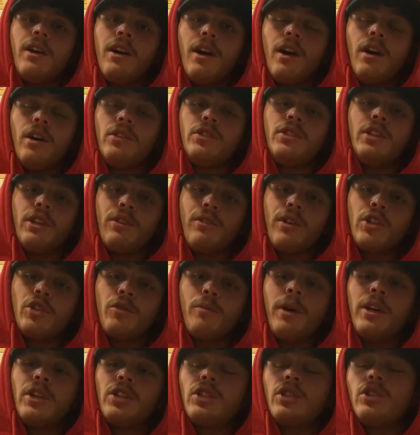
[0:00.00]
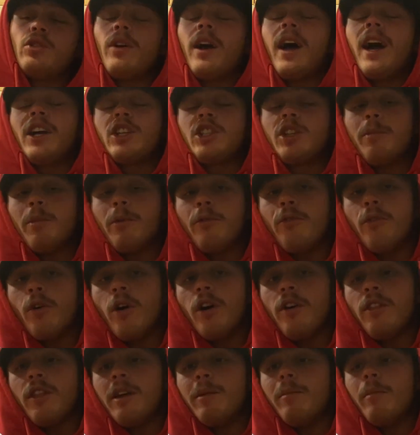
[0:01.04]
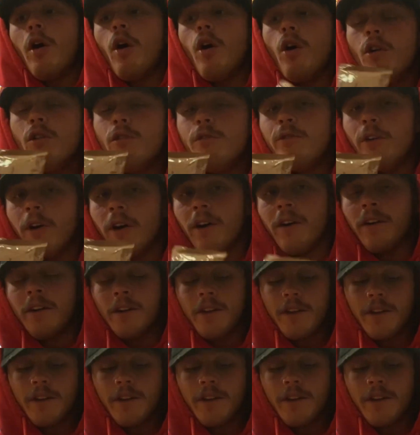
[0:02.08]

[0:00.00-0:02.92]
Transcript: Arctic ration packs because I actually prefer them over